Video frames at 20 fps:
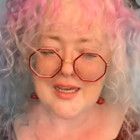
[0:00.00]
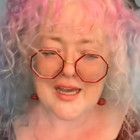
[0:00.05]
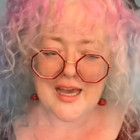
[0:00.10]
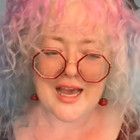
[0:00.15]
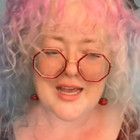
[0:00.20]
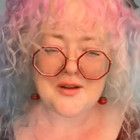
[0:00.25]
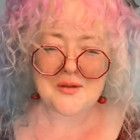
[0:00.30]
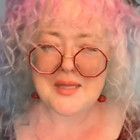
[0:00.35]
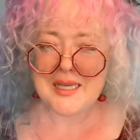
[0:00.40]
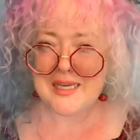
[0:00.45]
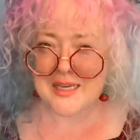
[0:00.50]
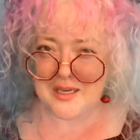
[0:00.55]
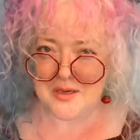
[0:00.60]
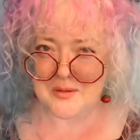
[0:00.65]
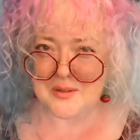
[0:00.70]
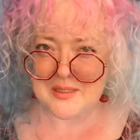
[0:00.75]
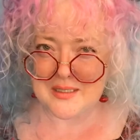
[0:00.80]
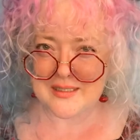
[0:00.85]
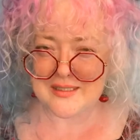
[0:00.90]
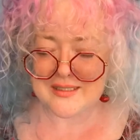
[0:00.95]
I don't like
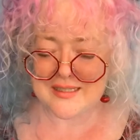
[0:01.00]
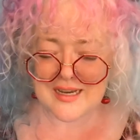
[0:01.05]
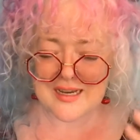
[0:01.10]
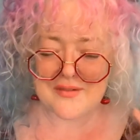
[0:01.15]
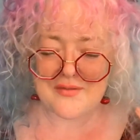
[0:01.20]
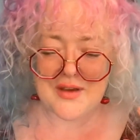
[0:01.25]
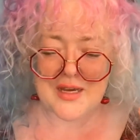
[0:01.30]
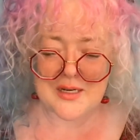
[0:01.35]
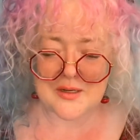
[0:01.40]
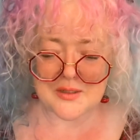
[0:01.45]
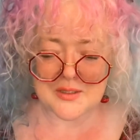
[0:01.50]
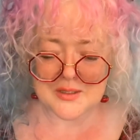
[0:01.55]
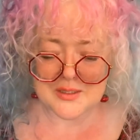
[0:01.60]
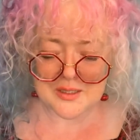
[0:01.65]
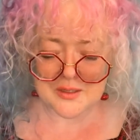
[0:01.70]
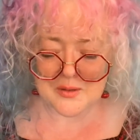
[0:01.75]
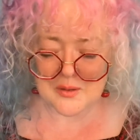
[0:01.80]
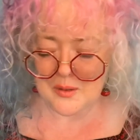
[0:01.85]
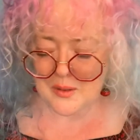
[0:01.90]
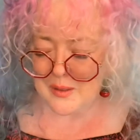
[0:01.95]
cutesy stuff. I don't,
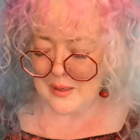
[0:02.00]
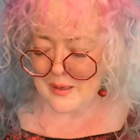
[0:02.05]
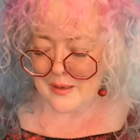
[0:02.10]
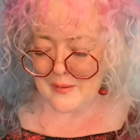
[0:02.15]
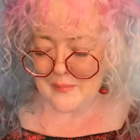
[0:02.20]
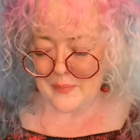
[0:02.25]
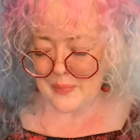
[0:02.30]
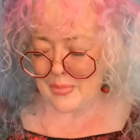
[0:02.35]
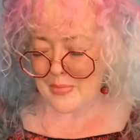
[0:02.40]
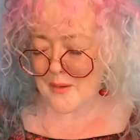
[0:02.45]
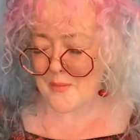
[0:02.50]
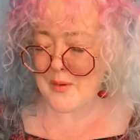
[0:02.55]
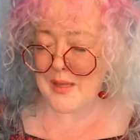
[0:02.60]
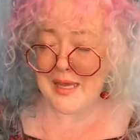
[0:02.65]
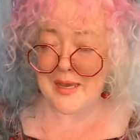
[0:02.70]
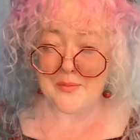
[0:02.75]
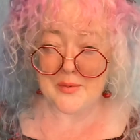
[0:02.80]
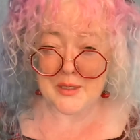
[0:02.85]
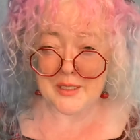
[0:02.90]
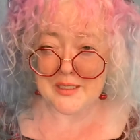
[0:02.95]
so while I
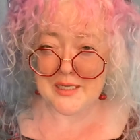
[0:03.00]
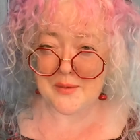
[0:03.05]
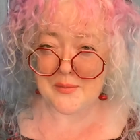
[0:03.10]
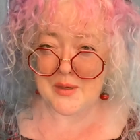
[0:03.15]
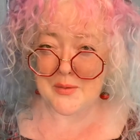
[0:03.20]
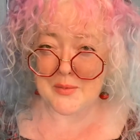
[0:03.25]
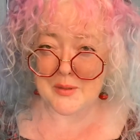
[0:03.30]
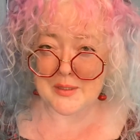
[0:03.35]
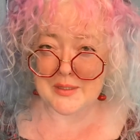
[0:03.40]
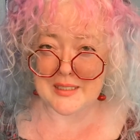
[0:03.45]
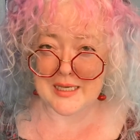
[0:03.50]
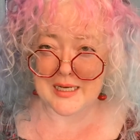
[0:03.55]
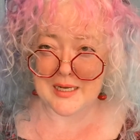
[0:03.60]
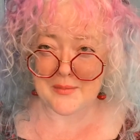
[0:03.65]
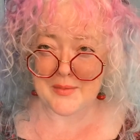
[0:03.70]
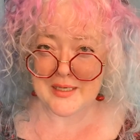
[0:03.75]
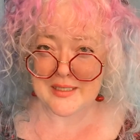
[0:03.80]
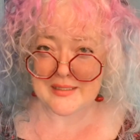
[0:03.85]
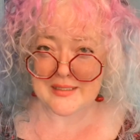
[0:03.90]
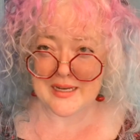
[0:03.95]
appreciate people sending
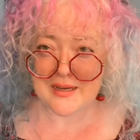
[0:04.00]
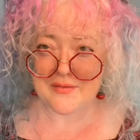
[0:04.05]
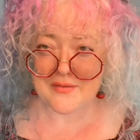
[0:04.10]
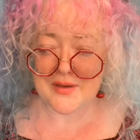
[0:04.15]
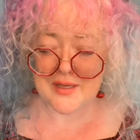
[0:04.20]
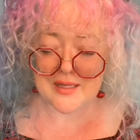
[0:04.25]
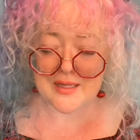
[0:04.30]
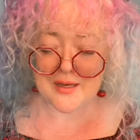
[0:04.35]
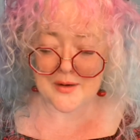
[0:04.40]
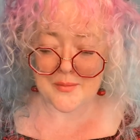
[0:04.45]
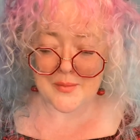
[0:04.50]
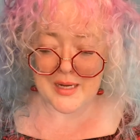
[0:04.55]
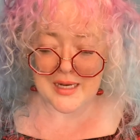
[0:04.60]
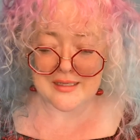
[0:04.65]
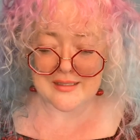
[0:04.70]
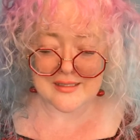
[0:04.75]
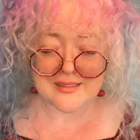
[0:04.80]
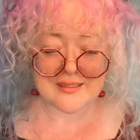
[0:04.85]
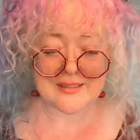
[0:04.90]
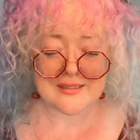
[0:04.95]
me stuff in their
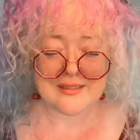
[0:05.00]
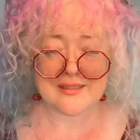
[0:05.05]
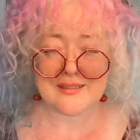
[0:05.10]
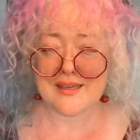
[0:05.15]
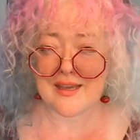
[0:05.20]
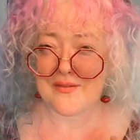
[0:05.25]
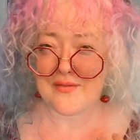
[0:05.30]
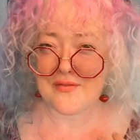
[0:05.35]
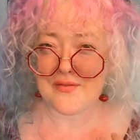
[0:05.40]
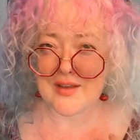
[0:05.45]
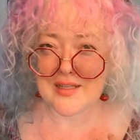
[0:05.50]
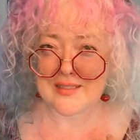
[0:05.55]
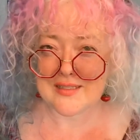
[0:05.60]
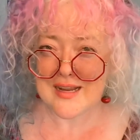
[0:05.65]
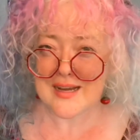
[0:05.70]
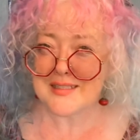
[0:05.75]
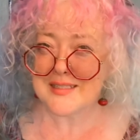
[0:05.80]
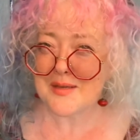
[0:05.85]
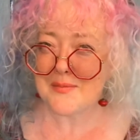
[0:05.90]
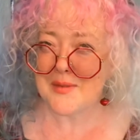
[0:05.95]
boxes, if it's
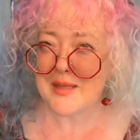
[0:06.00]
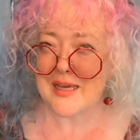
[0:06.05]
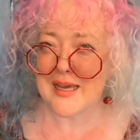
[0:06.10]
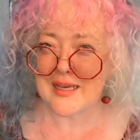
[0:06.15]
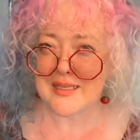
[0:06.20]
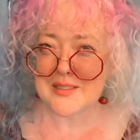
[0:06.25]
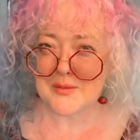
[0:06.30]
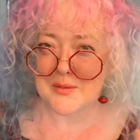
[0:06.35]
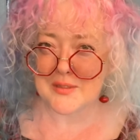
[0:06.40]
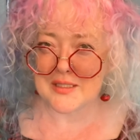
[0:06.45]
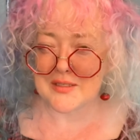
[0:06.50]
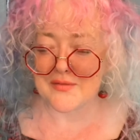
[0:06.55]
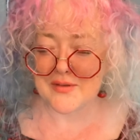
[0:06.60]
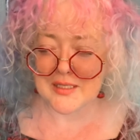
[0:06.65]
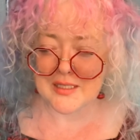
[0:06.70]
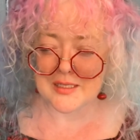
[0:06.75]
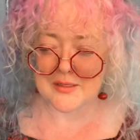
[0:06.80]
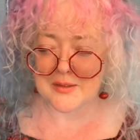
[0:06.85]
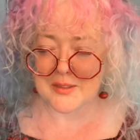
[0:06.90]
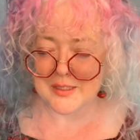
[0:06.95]
not something I
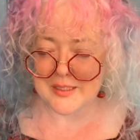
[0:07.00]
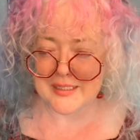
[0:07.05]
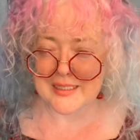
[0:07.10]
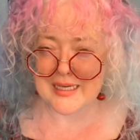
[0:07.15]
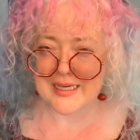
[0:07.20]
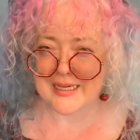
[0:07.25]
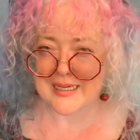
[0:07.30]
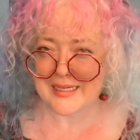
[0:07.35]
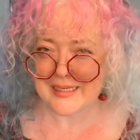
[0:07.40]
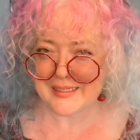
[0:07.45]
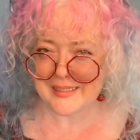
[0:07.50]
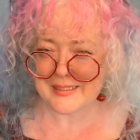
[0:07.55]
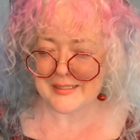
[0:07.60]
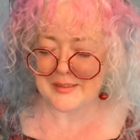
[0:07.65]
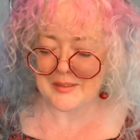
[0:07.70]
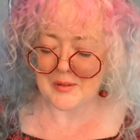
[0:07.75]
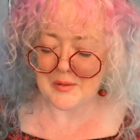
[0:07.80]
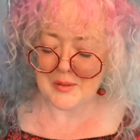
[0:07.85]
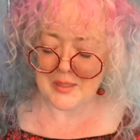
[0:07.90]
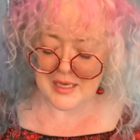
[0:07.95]
specifically ordered, I get a little
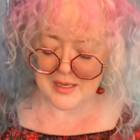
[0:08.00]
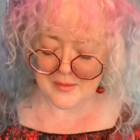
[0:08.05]
ooky